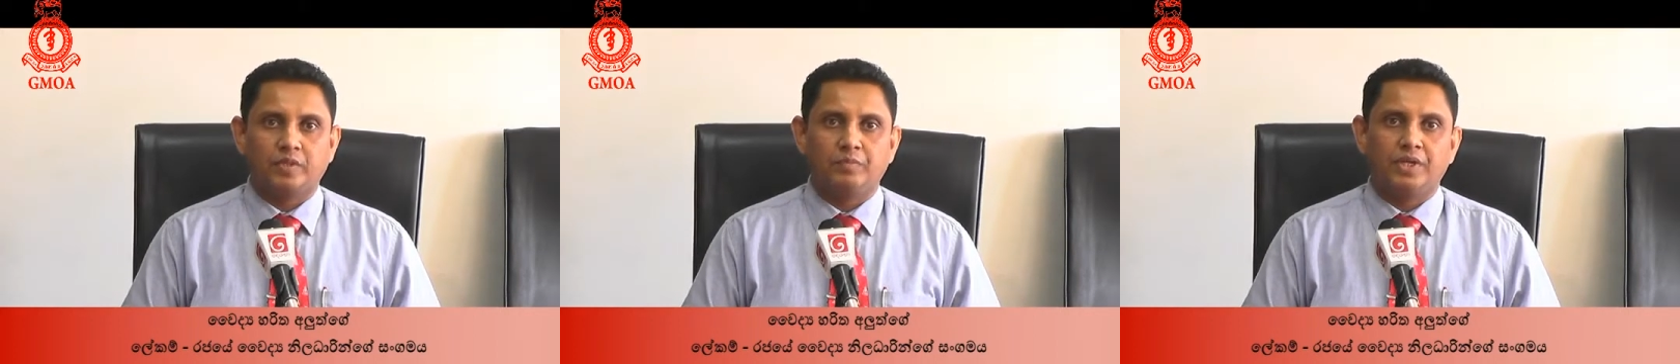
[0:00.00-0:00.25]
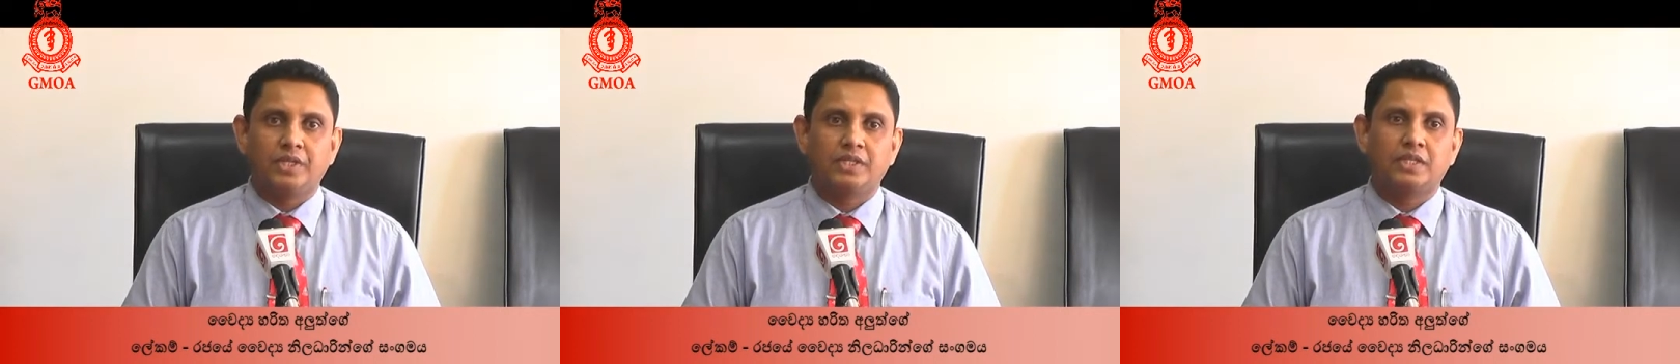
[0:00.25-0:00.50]

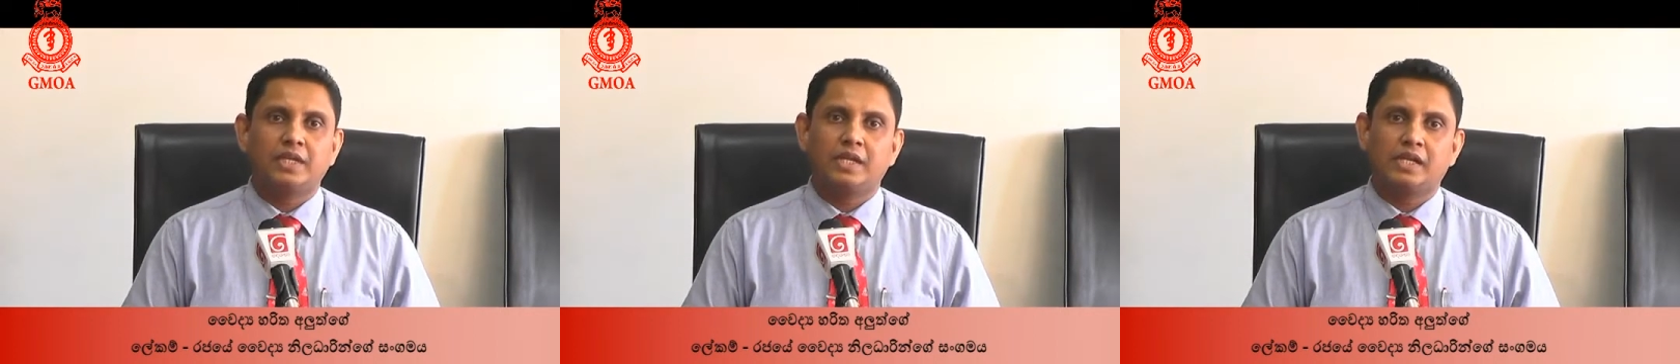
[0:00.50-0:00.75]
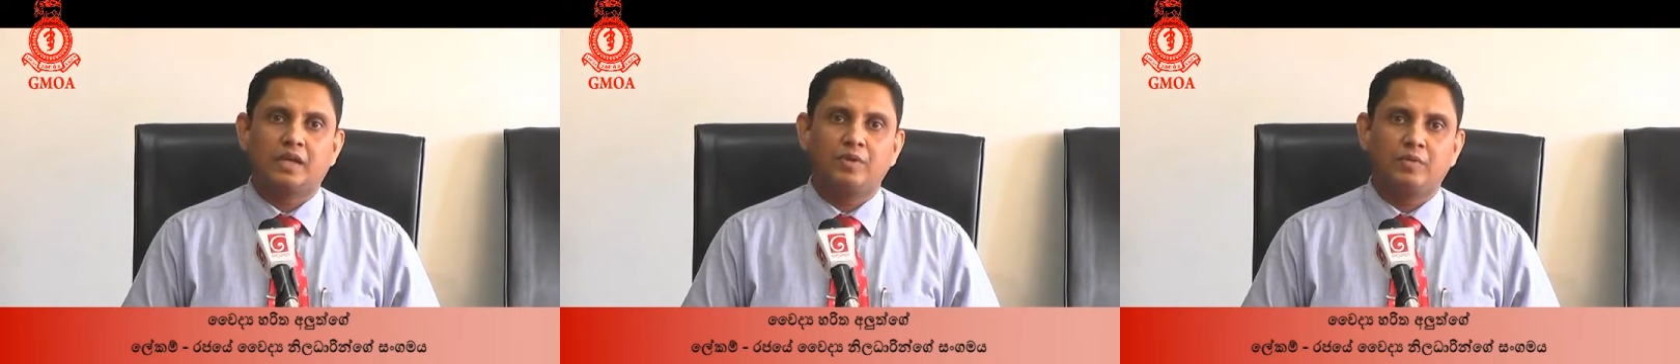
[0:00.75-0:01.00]
Emergency
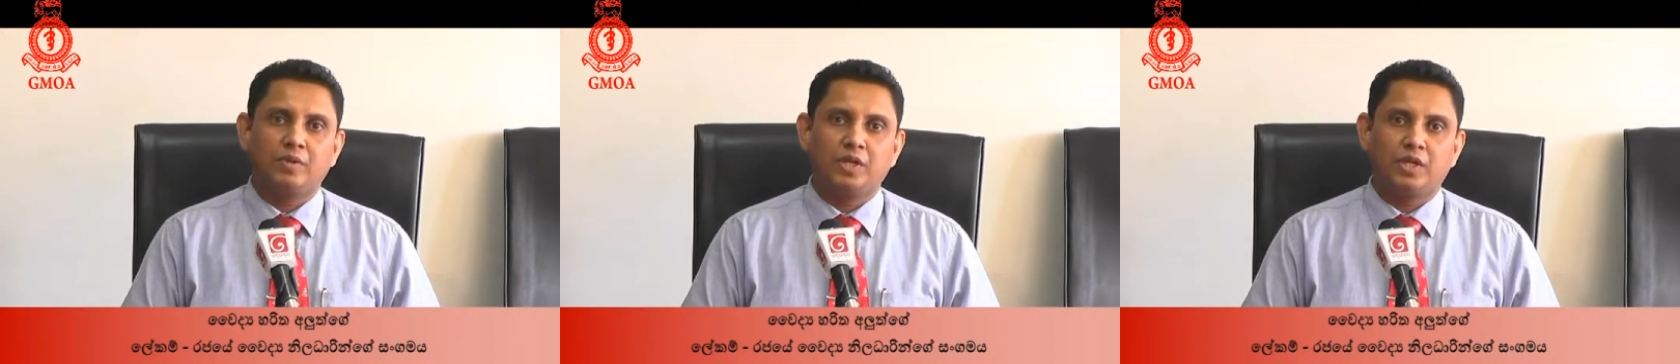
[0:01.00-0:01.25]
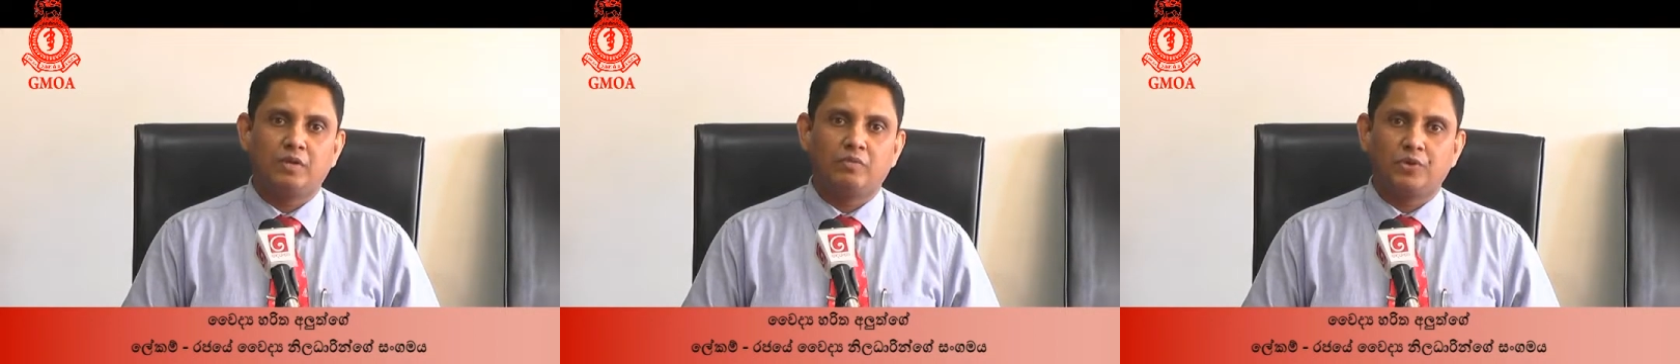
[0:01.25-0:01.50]
General Committee
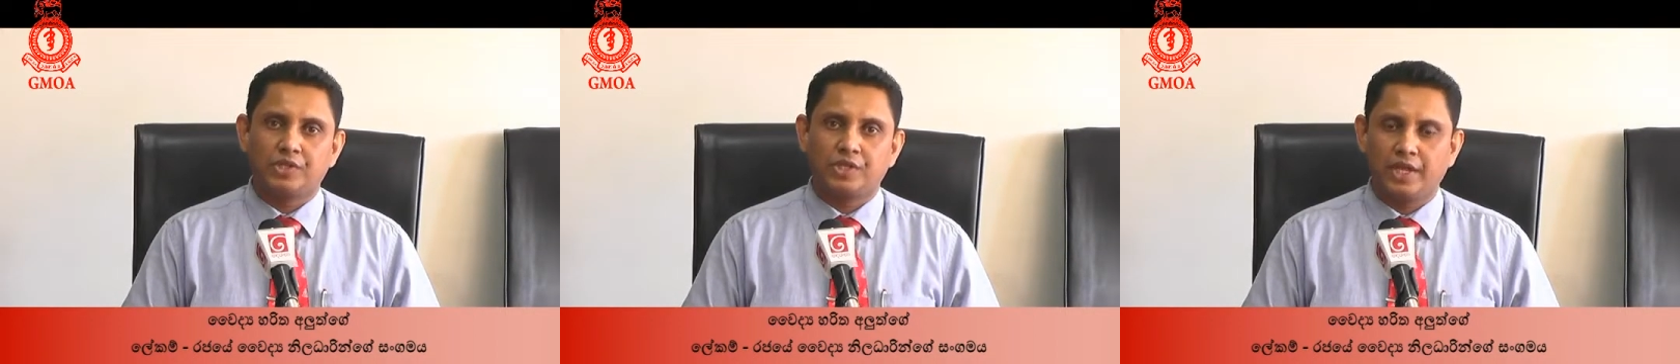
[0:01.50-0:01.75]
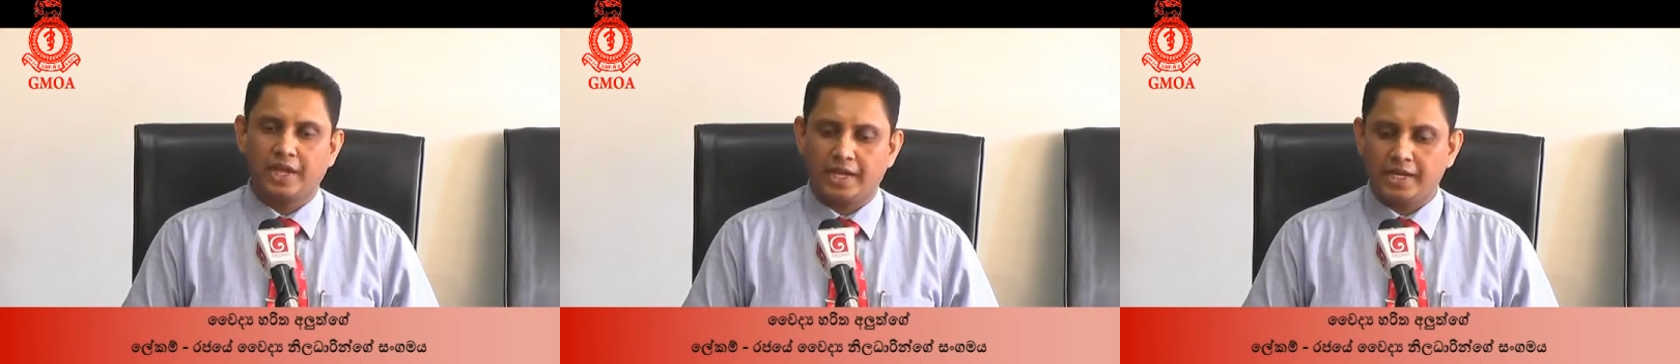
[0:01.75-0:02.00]
meeting
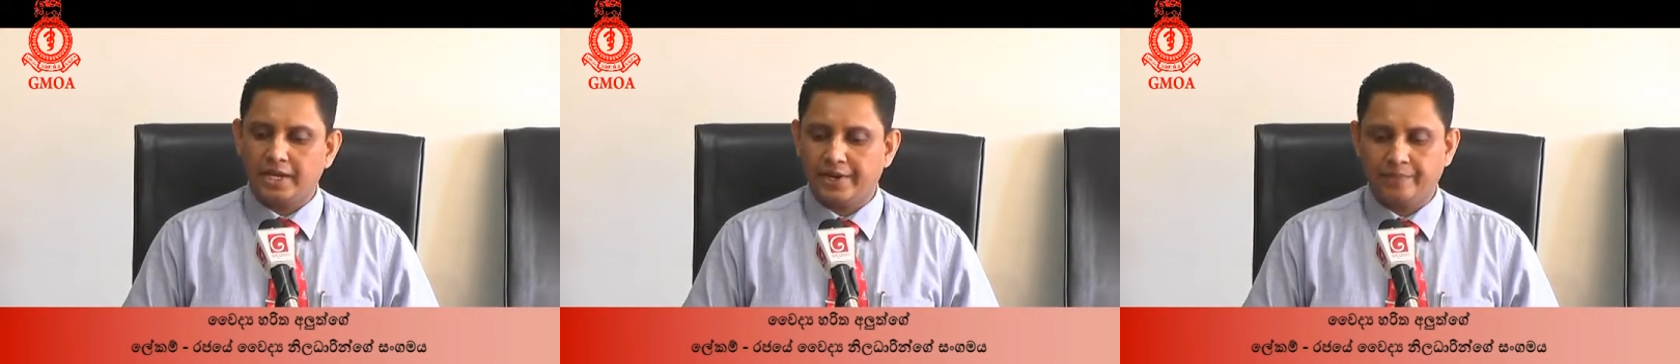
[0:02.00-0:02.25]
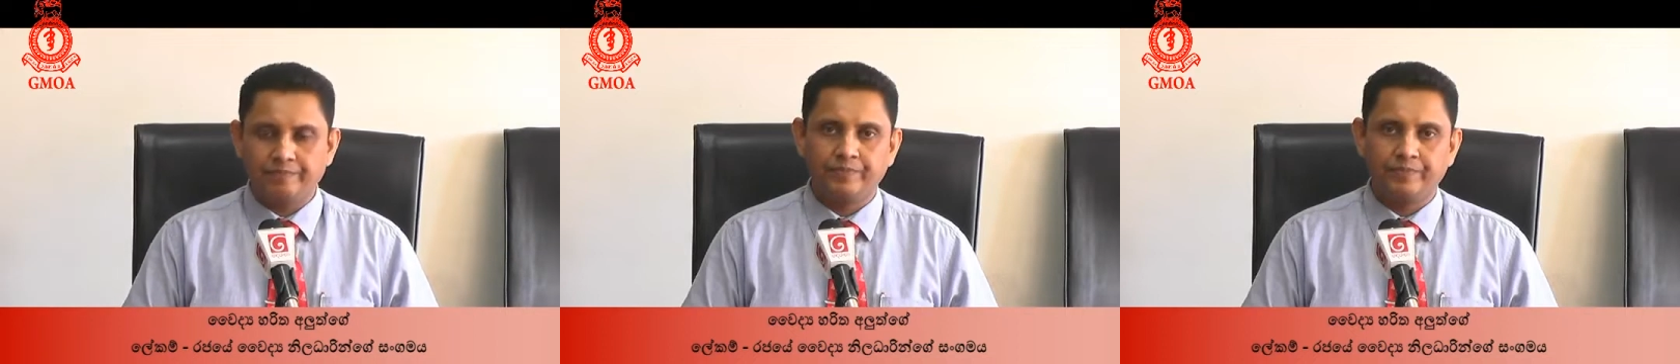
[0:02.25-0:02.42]
was held,